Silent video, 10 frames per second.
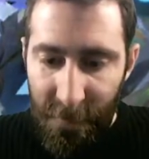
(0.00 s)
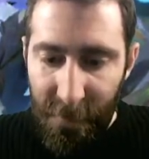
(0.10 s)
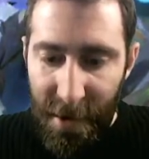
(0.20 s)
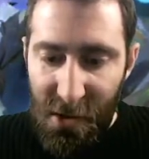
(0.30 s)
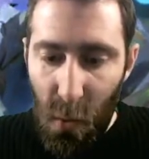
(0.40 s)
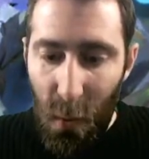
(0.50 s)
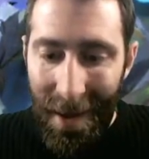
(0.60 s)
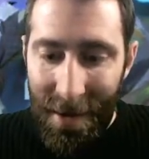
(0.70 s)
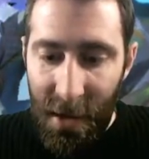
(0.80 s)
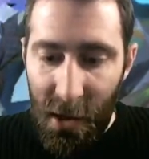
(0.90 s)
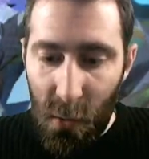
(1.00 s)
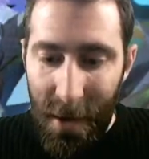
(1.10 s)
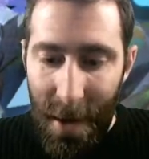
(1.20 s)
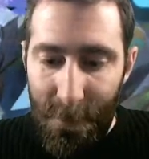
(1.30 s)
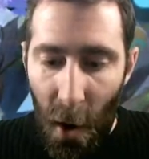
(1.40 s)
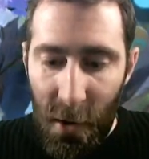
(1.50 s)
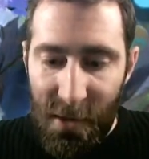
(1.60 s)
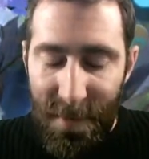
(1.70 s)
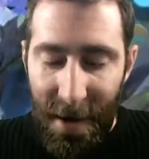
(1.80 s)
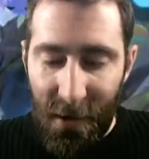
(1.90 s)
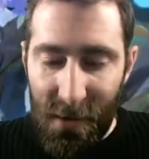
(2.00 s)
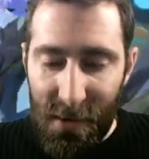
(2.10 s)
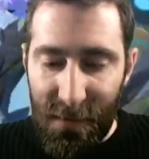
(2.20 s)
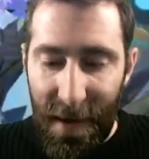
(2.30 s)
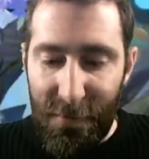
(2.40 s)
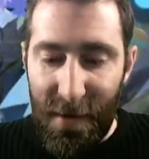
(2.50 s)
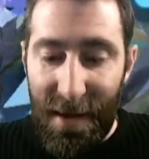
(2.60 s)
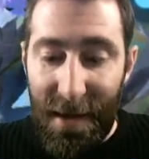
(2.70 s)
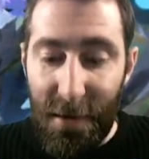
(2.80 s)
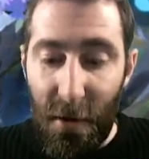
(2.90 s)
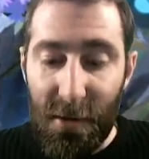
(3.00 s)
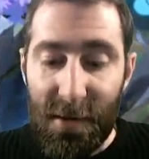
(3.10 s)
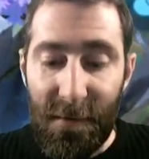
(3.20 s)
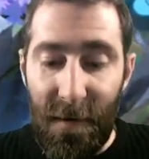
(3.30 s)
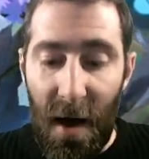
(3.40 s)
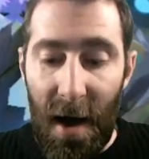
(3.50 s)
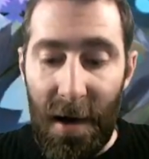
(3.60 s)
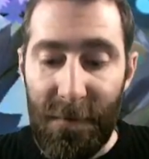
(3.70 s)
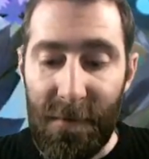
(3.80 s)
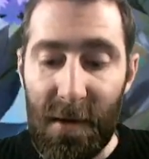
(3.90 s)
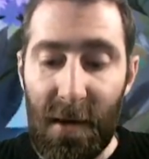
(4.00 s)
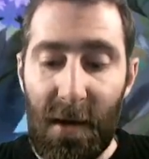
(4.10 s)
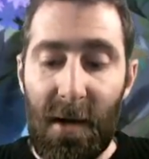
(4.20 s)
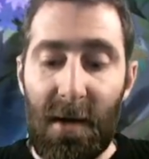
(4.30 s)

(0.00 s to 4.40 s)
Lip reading: For each win, you will get bonus mana crystals for every hero survived.